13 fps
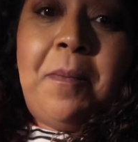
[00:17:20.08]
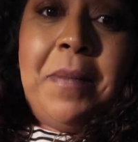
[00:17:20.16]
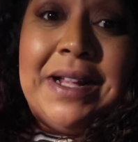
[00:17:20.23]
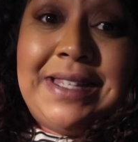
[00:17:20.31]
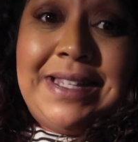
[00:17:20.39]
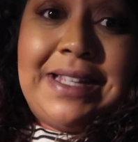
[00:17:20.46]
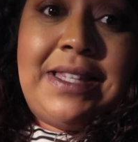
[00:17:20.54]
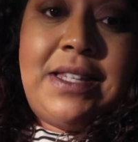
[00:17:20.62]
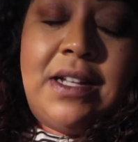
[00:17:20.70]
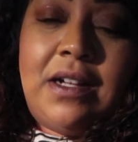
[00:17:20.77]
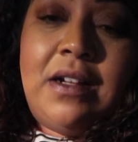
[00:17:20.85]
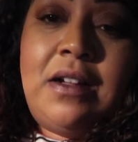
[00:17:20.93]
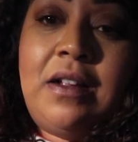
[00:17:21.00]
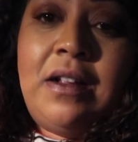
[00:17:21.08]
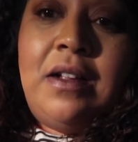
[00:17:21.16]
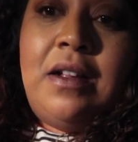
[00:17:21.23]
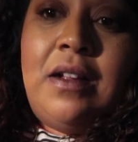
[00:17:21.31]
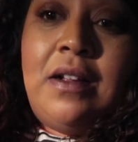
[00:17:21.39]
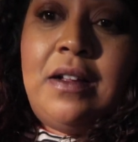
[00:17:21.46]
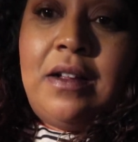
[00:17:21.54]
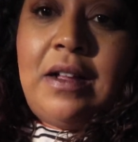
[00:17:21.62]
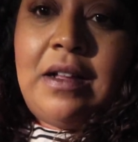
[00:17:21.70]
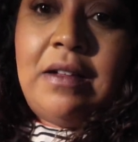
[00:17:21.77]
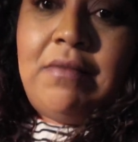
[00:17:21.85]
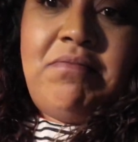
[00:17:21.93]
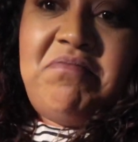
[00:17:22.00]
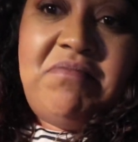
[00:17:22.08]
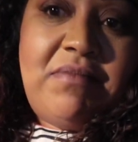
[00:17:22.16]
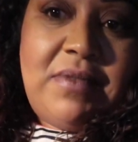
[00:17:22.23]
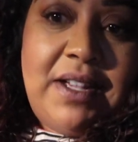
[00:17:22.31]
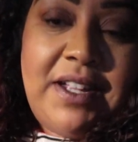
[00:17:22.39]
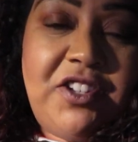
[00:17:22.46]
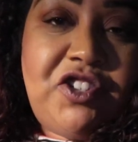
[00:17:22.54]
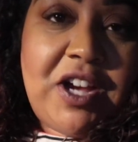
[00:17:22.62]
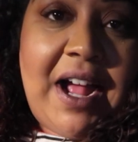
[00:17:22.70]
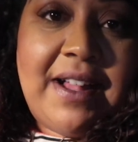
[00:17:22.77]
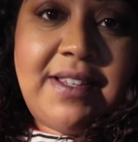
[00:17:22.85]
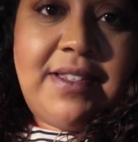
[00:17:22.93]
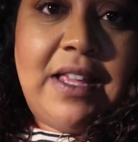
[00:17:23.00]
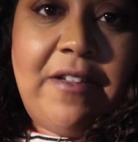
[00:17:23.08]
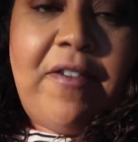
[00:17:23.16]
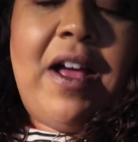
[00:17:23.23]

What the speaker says: my sister, and JASS. If,